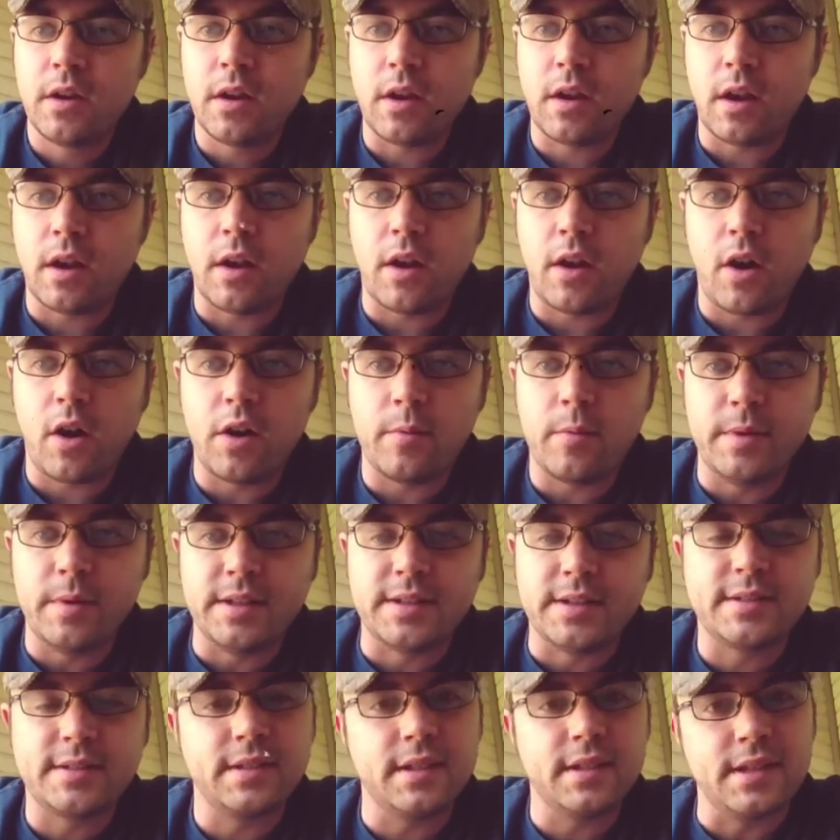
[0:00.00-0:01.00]

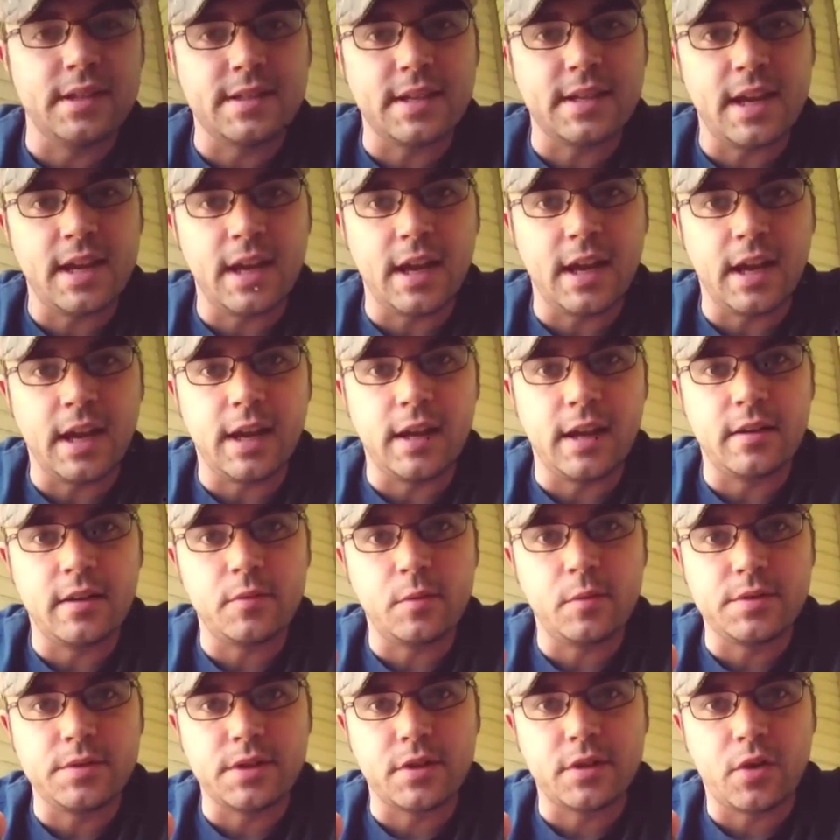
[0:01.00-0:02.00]
Artemis is
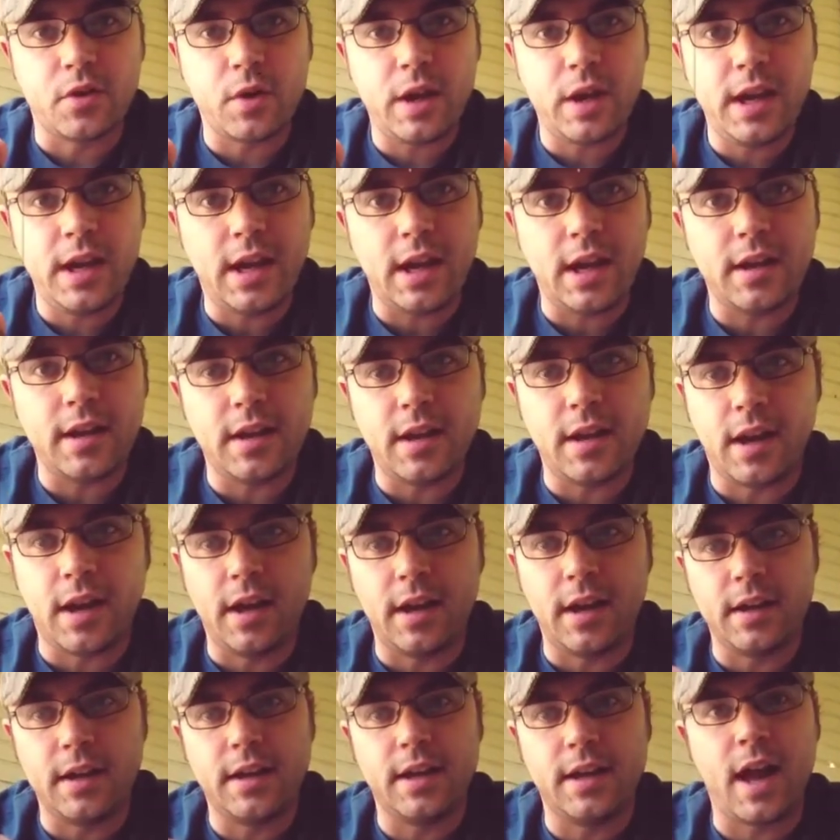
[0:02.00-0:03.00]
a was a Greek
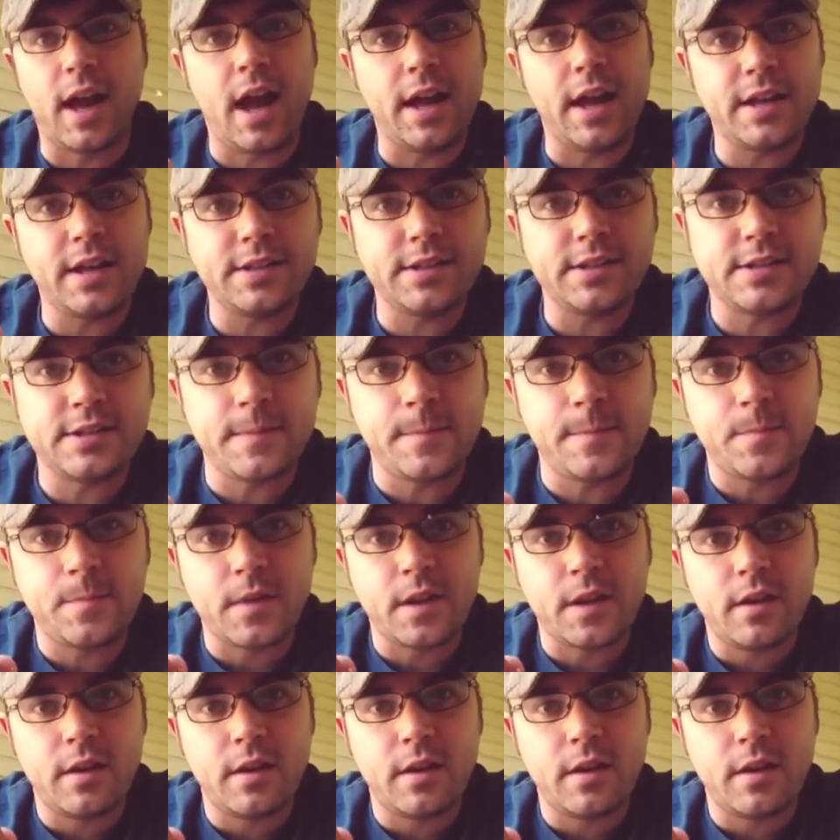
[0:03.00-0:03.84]
goddess.